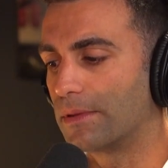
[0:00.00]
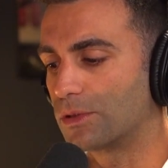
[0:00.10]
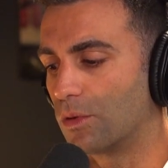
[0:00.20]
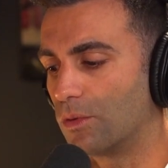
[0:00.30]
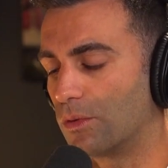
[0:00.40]

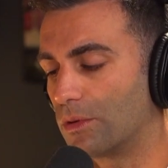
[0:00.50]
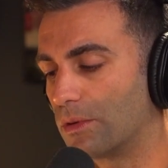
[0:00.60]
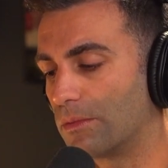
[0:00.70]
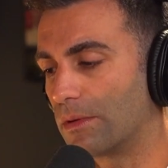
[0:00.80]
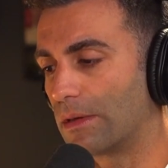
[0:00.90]
So
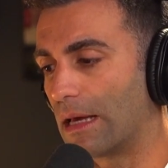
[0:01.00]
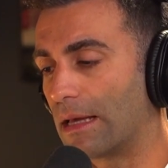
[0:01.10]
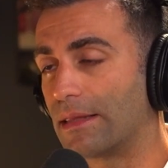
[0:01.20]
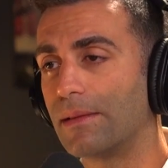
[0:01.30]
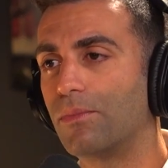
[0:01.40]

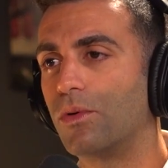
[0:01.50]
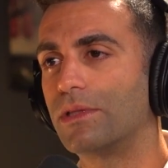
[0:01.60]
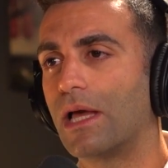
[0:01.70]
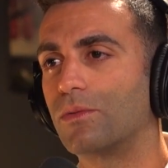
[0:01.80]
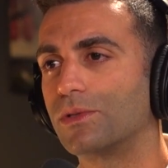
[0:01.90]
at that
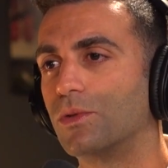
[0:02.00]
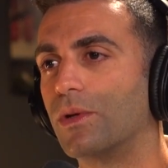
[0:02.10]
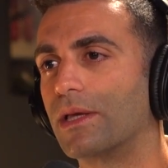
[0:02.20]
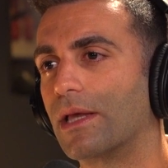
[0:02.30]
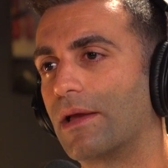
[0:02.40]
point, I was
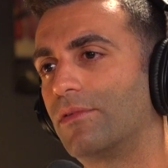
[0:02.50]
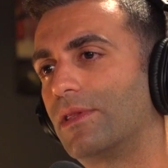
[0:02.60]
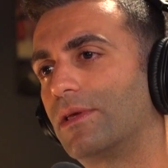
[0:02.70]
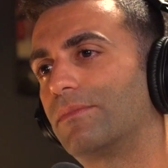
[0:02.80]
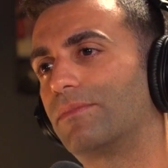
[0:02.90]
doing
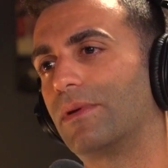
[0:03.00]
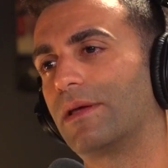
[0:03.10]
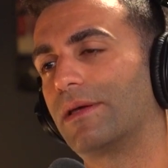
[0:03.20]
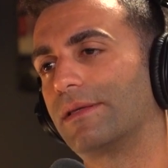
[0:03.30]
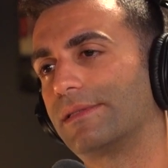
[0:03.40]
everything
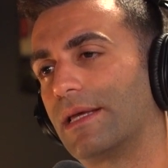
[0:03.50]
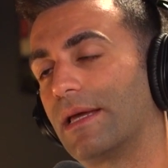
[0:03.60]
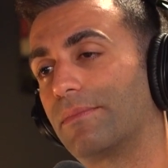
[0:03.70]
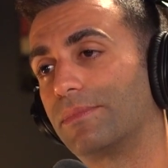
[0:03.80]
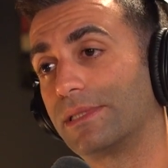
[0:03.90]

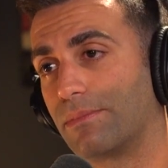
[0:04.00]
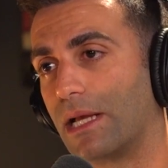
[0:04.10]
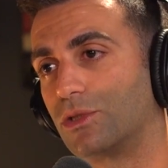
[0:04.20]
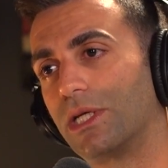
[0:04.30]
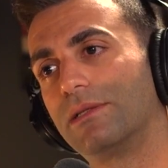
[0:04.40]

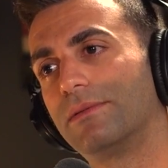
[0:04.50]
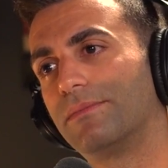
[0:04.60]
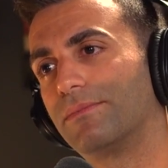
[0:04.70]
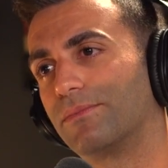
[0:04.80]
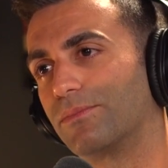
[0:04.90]
supply chain,
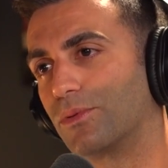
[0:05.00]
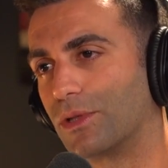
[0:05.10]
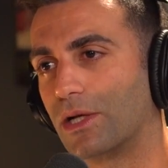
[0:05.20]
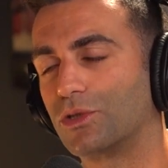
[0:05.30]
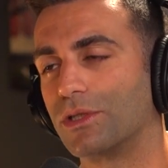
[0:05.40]

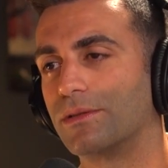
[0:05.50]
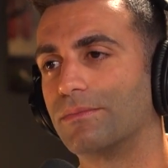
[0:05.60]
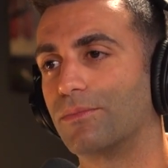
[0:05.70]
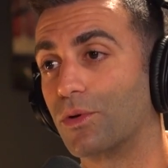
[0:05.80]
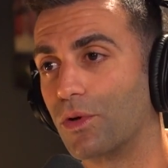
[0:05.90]

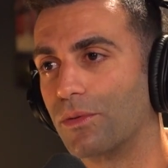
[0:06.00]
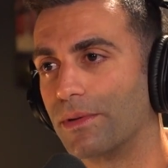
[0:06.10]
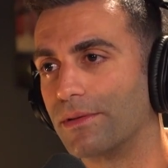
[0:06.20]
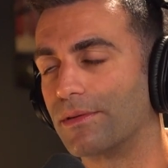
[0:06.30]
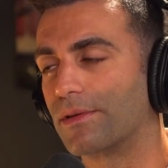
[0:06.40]
production,
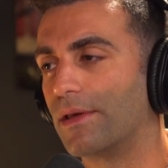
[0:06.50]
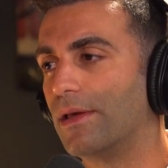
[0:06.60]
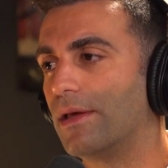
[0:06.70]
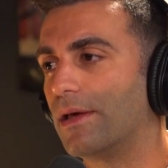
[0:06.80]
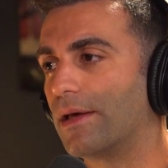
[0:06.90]
procurement,
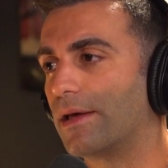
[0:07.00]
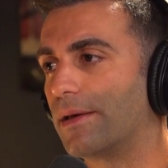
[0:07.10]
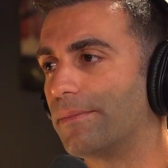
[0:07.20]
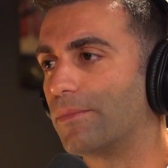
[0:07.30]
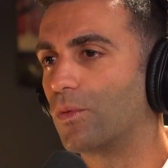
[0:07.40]

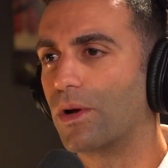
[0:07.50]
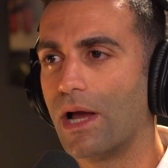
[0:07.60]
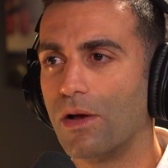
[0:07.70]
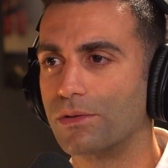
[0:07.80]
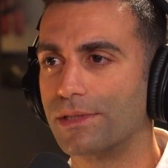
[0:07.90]

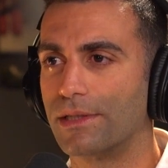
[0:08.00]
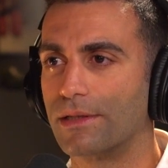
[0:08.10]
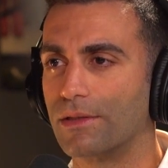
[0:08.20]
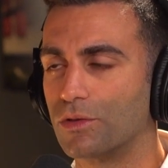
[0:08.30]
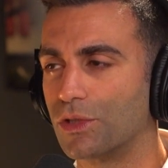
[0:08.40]

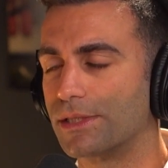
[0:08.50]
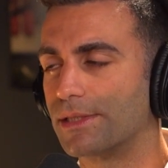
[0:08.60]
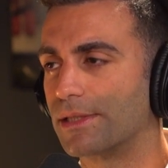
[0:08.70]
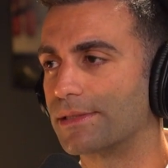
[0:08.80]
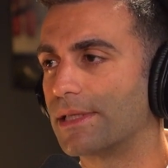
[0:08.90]
warehousing,
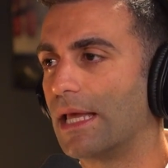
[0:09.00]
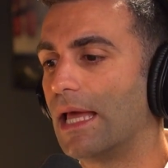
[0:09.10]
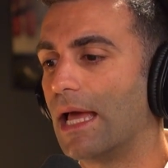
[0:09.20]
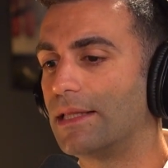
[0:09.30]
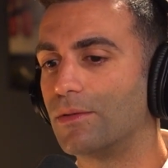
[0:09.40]
logistics,
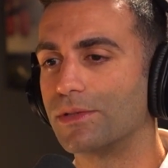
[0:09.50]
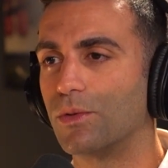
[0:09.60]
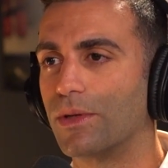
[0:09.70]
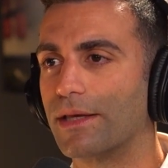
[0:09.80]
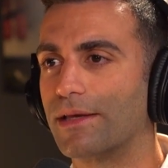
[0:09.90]
and he was
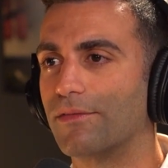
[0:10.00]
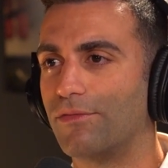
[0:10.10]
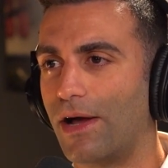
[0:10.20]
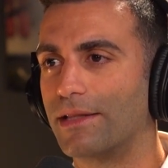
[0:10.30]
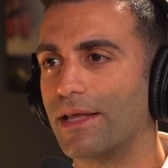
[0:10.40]
doing
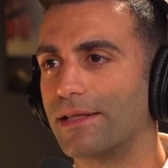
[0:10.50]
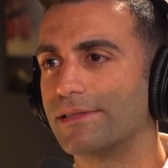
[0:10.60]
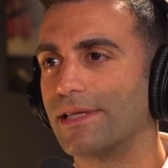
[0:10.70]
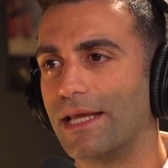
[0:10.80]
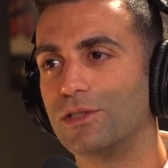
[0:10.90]

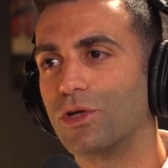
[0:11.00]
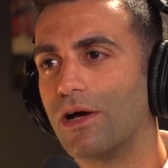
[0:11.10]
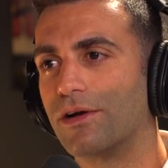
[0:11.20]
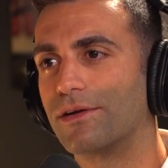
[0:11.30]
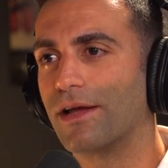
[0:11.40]
finance,
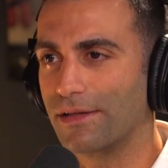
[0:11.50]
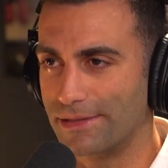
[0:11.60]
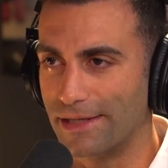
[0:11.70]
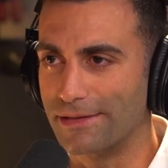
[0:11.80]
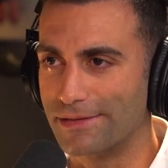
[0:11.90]
HR, and
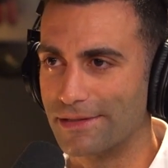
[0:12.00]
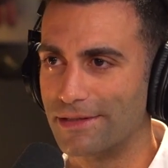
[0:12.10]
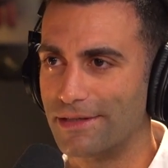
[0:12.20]
sales.